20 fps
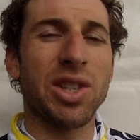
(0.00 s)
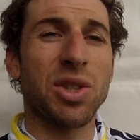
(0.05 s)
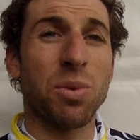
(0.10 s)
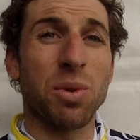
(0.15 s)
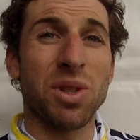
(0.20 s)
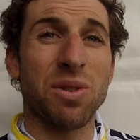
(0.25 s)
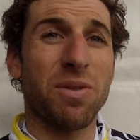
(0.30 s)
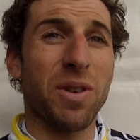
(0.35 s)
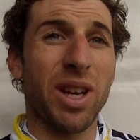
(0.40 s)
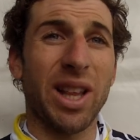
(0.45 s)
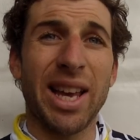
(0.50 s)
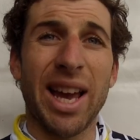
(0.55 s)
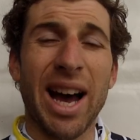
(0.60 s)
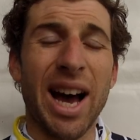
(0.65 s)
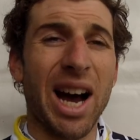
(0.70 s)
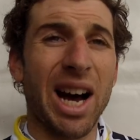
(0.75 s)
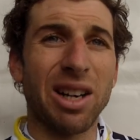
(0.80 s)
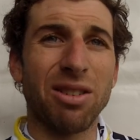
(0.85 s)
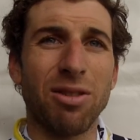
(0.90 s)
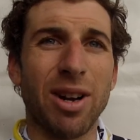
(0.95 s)
it was a fairly
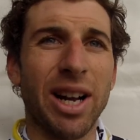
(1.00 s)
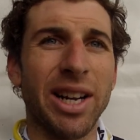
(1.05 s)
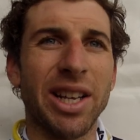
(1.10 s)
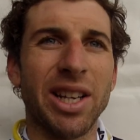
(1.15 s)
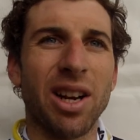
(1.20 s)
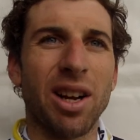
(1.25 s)
hard run in,